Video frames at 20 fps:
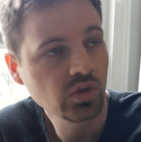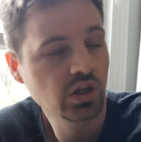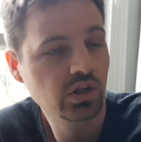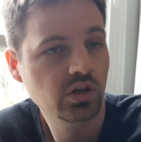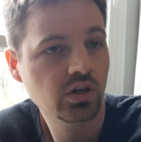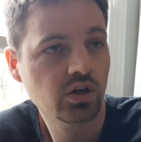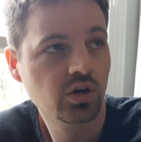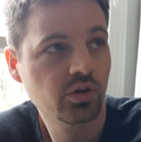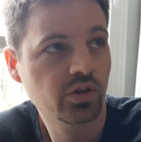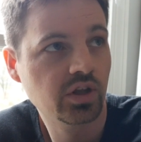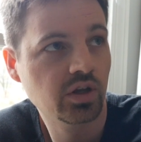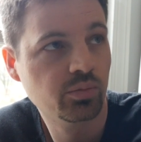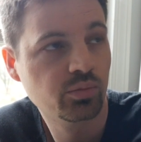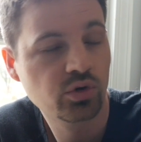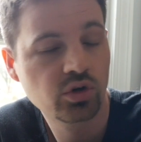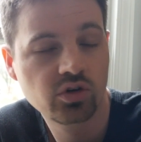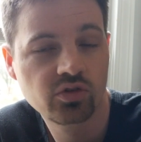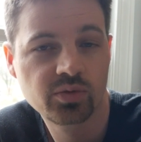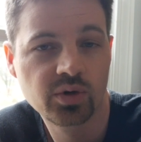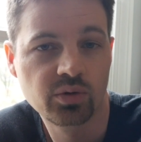you know, the
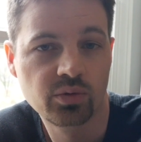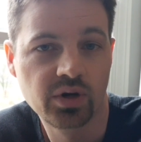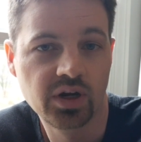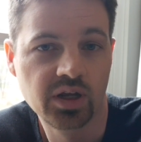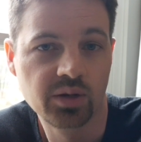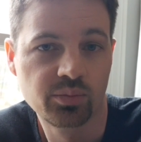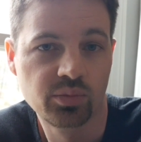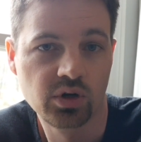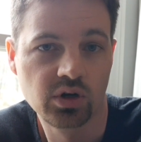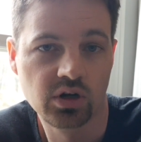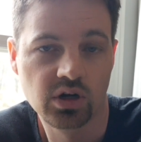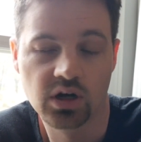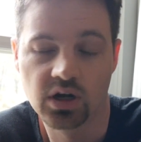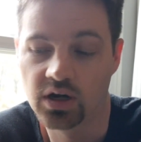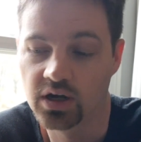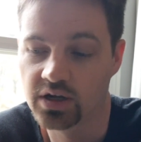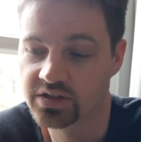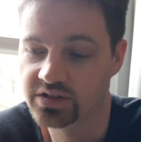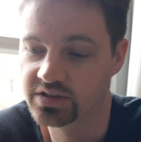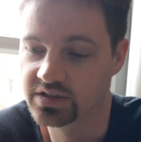improvement rate per
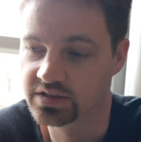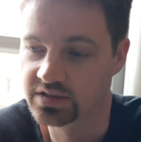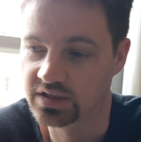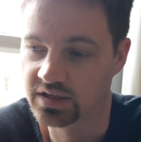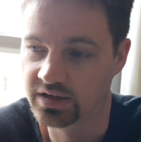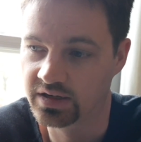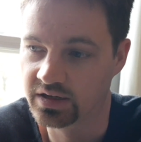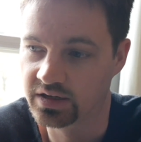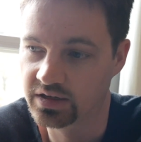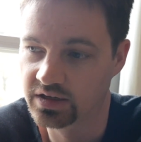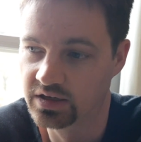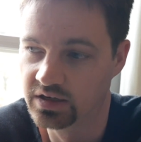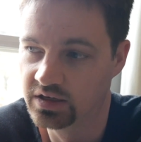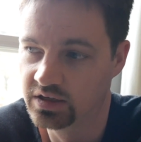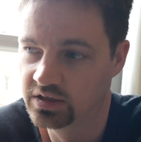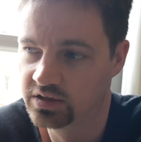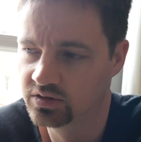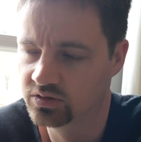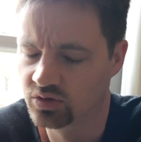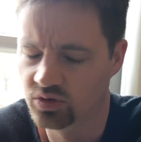cost is like,
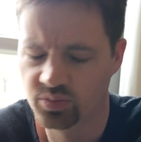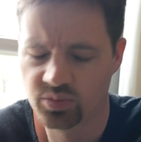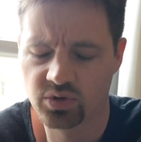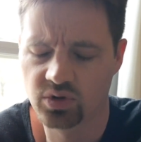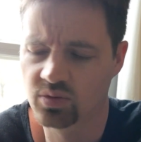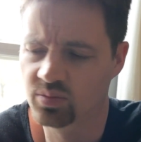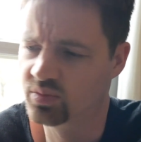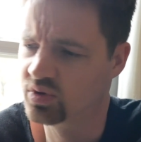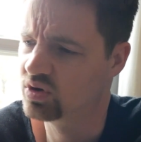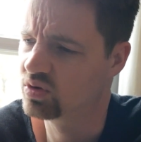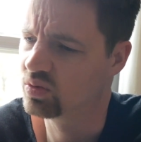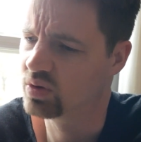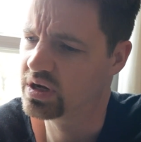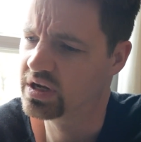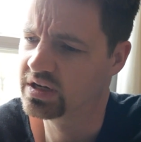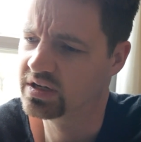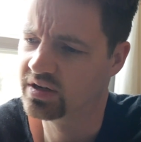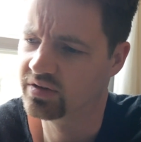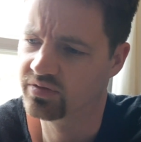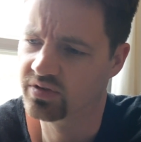or per
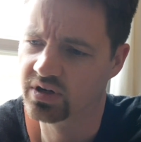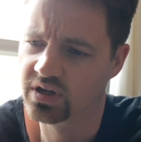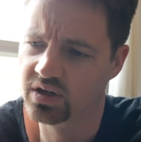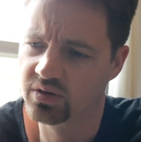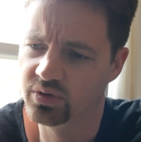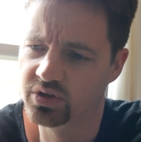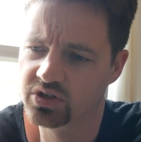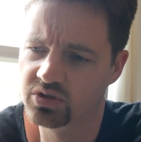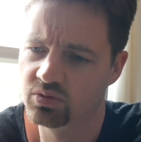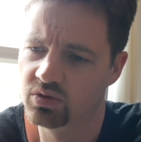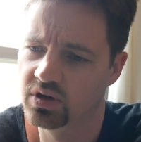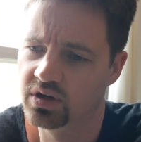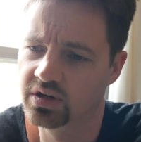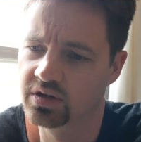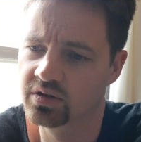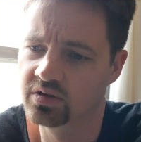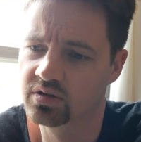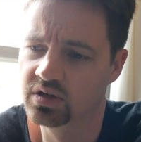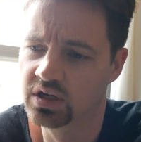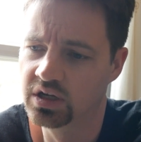weight, I forget which
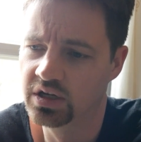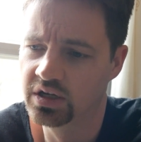one,